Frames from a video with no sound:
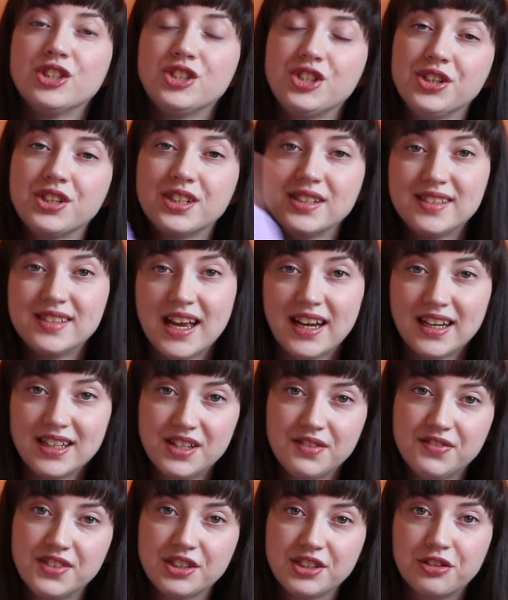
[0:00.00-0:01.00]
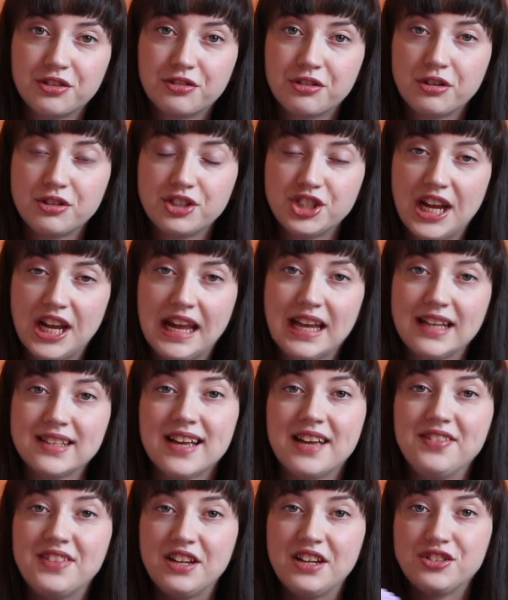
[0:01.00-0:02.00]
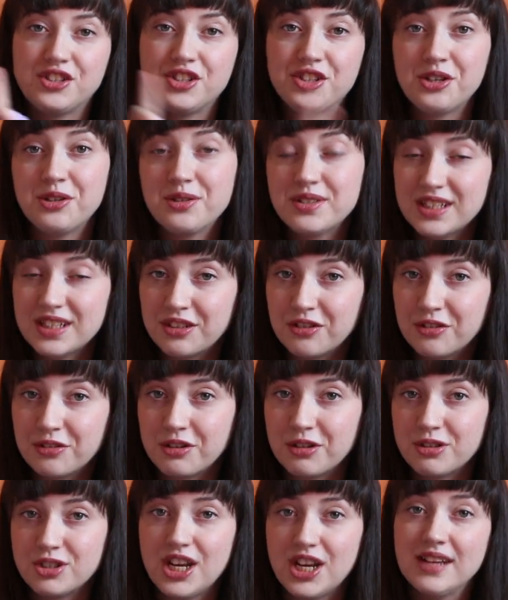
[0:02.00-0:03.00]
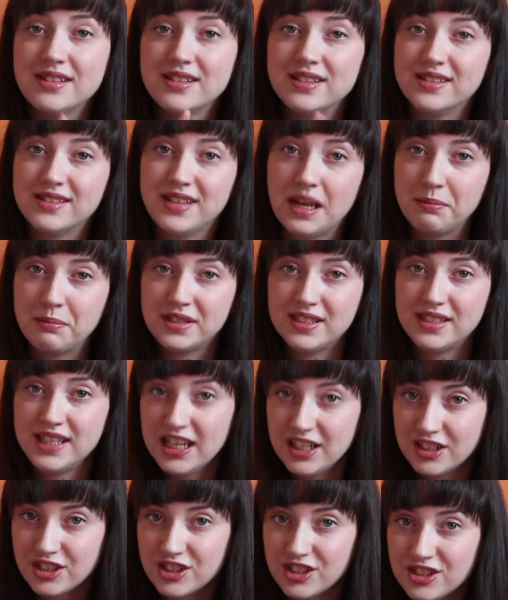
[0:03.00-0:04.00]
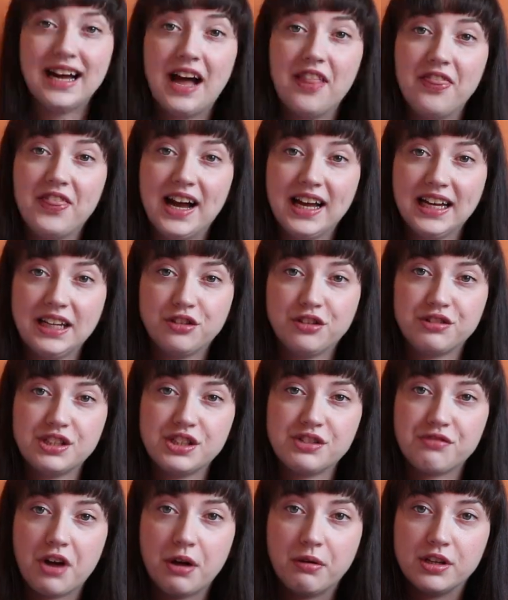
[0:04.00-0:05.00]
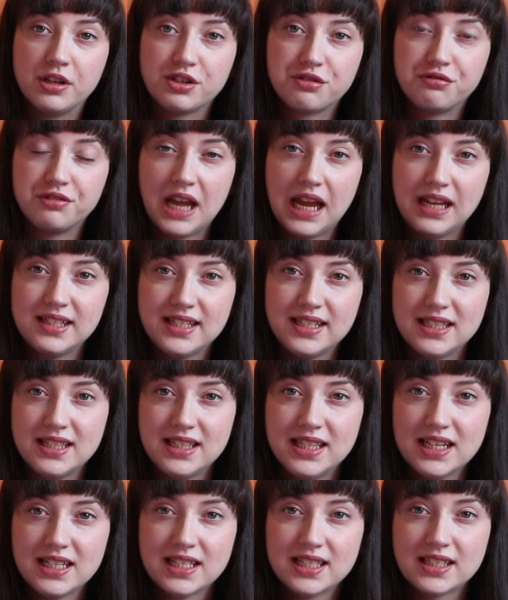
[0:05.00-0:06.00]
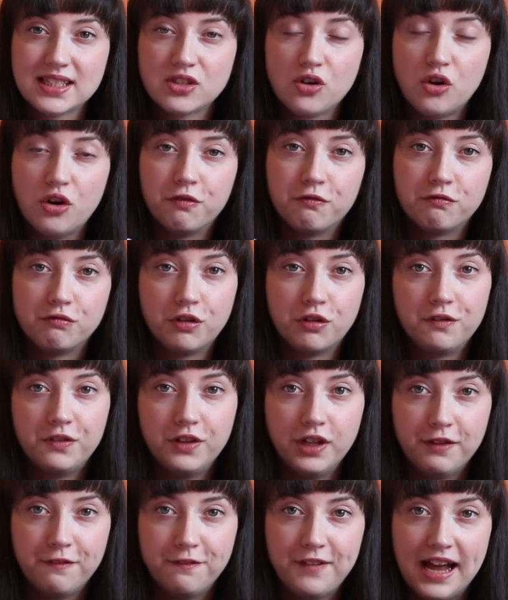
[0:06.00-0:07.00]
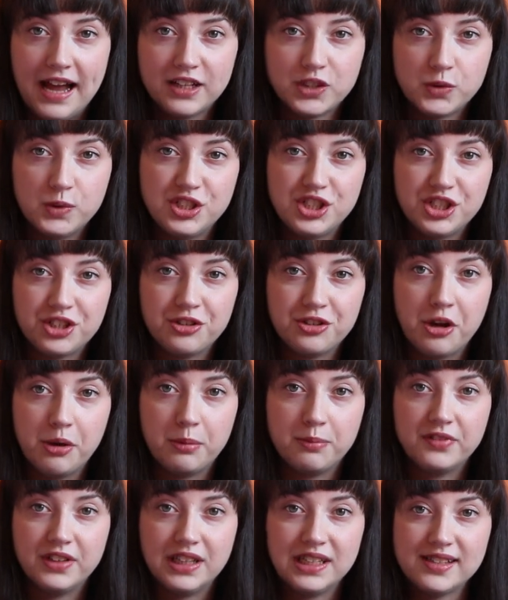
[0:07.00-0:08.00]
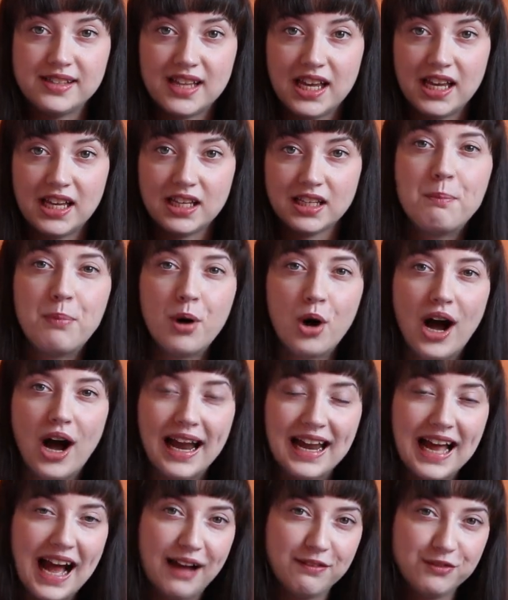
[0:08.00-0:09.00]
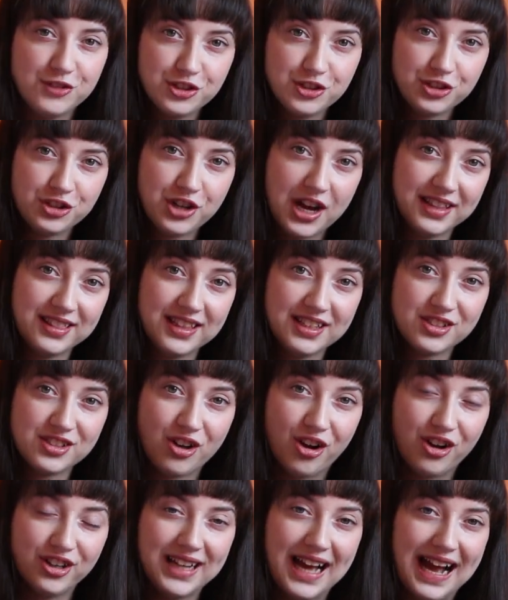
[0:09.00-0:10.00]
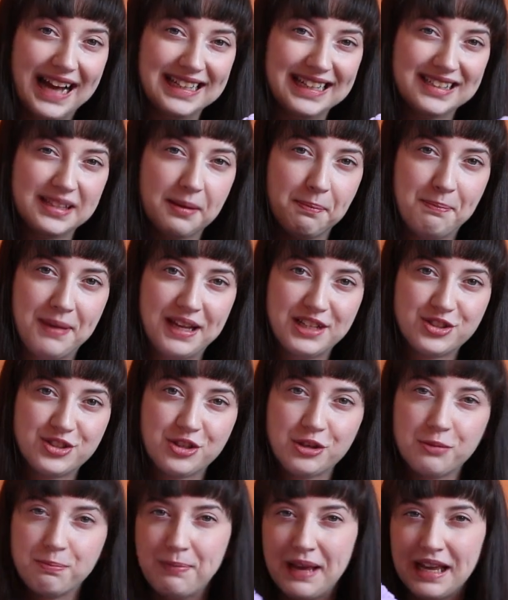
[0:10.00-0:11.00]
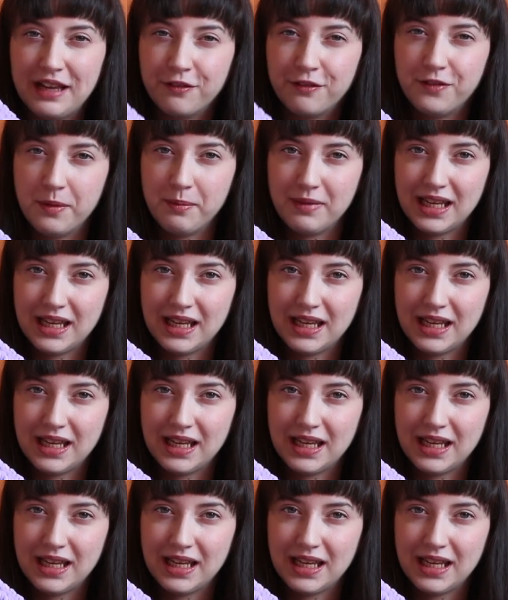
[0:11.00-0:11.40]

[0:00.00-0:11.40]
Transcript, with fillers: 2 consecutive single crochets and then 2 single crochets in the same stitch, and that increase row has created this sort of ruffle effect which you can hopefully see. But I have just tried this on and it's a bit too big for